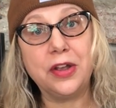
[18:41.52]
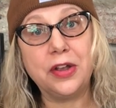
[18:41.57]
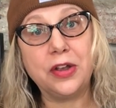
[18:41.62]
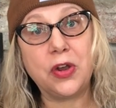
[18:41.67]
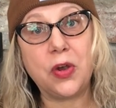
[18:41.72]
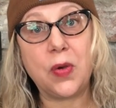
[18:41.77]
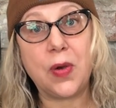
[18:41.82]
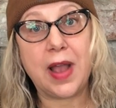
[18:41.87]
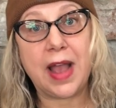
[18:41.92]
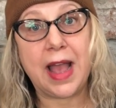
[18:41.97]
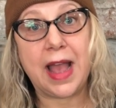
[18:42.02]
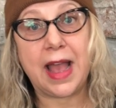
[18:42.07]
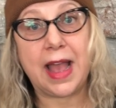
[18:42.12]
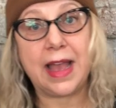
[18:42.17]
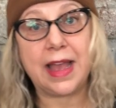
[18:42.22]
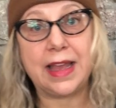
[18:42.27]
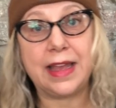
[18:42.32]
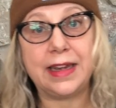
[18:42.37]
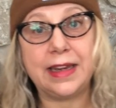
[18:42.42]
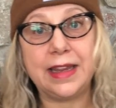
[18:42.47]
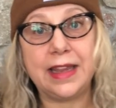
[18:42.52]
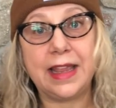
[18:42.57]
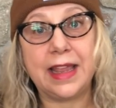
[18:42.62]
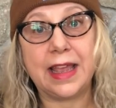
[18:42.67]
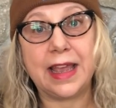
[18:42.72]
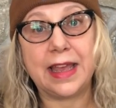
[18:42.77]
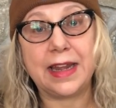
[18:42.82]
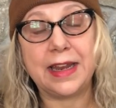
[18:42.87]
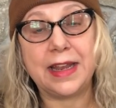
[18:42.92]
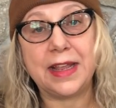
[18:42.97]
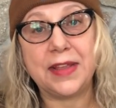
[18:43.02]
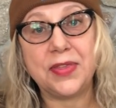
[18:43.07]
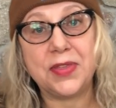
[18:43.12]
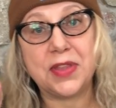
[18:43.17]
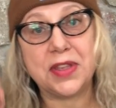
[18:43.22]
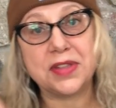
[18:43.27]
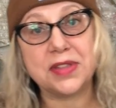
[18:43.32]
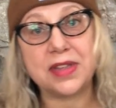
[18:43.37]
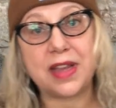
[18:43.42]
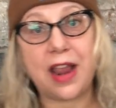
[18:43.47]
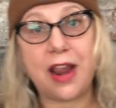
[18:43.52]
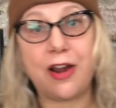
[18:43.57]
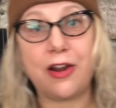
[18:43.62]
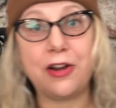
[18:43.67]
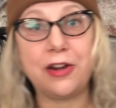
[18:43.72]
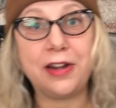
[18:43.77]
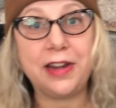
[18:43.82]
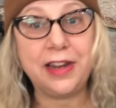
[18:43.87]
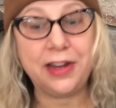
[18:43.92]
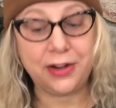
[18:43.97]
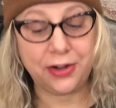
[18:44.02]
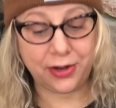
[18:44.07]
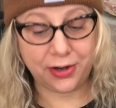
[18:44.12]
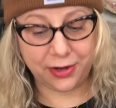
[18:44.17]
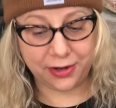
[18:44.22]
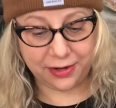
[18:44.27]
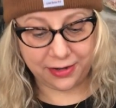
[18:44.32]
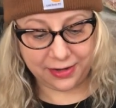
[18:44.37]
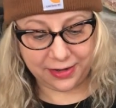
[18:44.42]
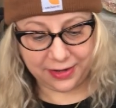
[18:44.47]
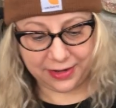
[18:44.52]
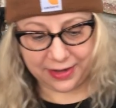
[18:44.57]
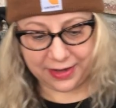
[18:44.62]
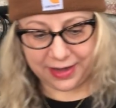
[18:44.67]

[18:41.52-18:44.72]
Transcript: go ahead and hit this card here.